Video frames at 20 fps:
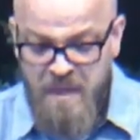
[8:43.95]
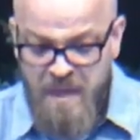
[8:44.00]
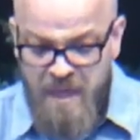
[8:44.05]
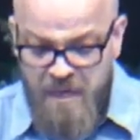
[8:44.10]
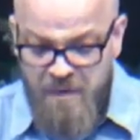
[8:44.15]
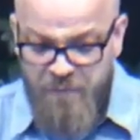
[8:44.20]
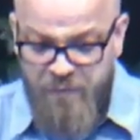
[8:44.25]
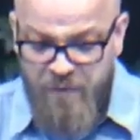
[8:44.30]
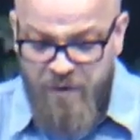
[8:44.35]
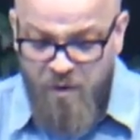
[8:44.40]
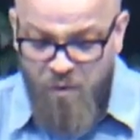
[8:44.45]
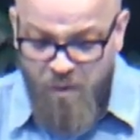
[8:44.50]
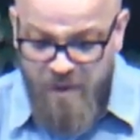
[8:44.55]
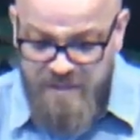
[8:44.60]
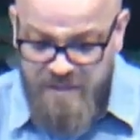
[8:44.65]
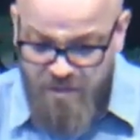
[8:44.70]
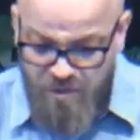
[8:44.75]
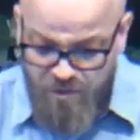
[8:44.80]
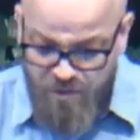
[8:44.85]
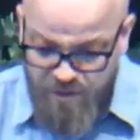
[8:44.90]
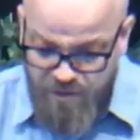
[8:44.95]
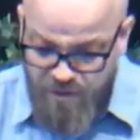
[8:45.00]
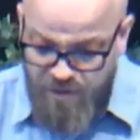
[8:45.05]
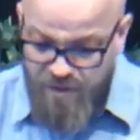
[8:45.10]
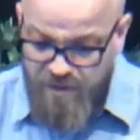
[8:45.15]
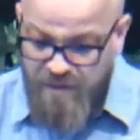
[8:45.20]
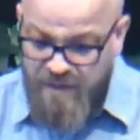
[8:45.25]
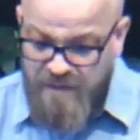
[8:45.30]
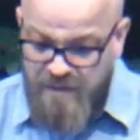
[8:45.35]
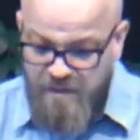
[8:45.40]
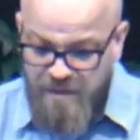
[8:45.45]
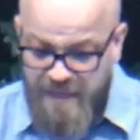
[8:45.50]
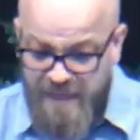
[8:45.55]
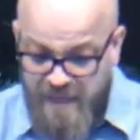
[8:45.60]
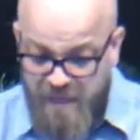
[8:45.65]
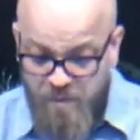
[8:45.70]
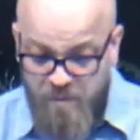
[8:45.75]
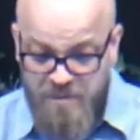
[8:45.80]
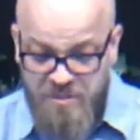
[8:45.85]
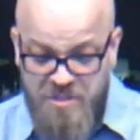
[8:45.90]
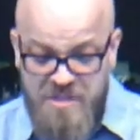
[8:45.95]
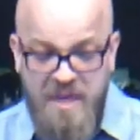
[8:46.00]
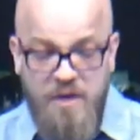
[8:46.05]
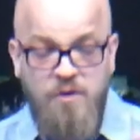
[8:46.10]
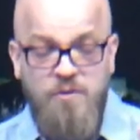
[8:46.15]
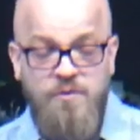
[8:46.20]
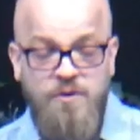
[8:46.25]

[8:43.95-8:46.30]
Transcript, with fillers: And if we're going to learn a language that